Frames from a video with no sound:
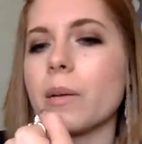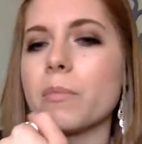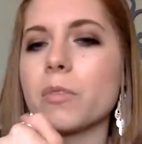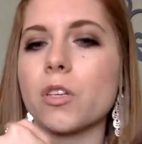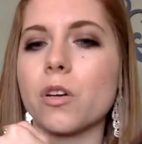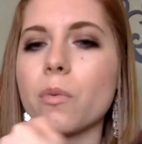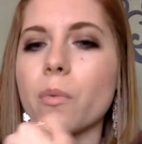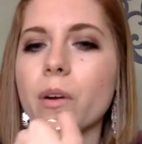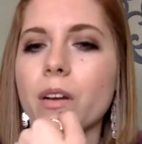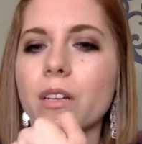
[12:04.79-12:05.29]

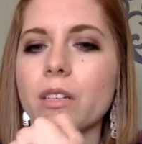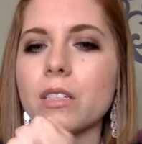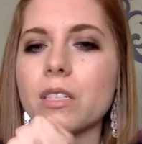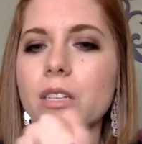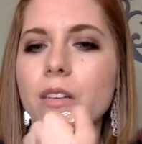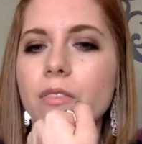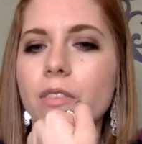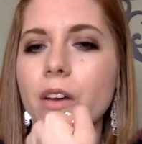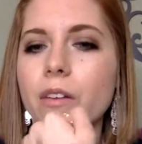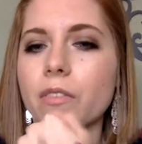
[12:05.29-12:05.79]
So we're going to see
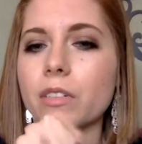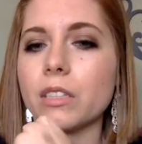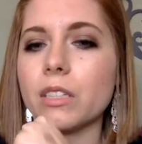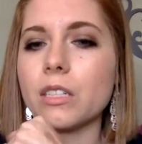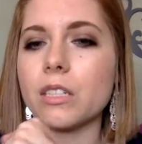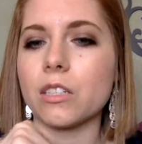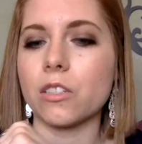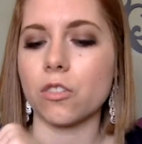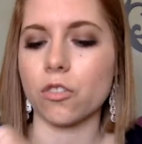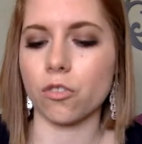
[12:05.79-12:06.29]
if that really
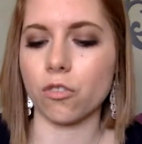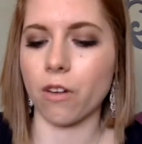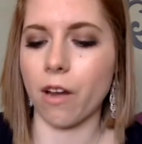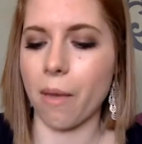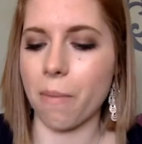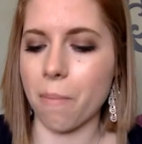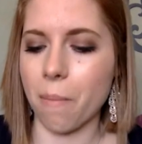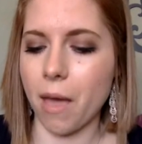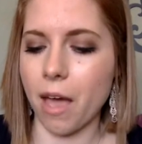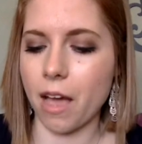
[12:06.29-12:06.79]
does dry
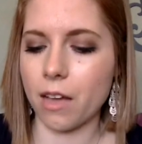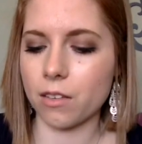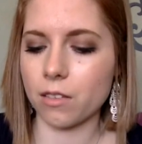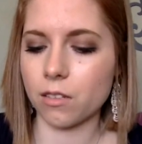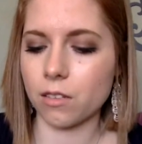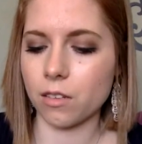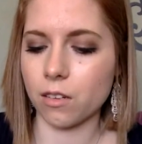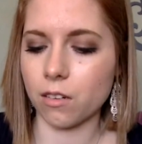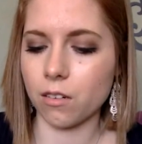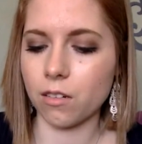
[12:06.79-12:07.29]
matte.
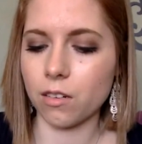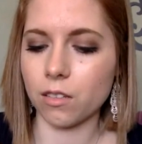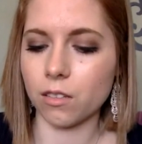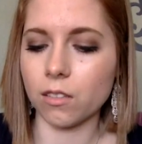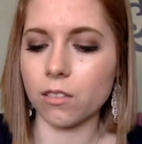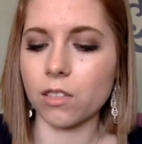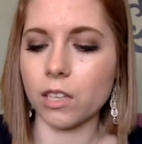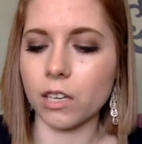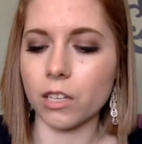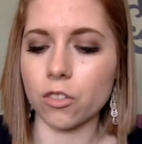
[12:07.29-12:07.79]
It already
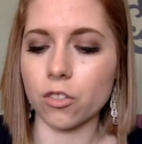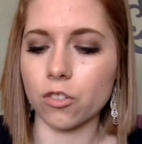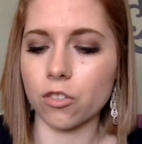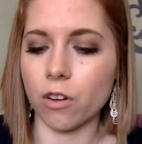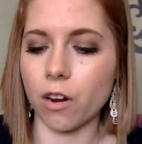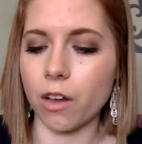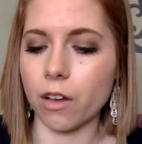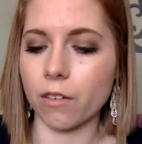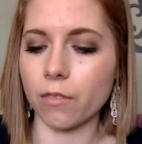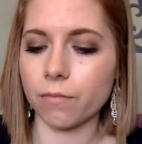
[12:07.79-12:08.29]
looks like it's
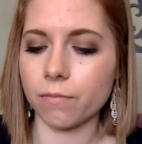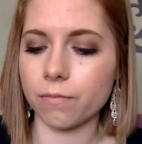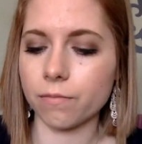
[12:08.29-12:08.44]
drying.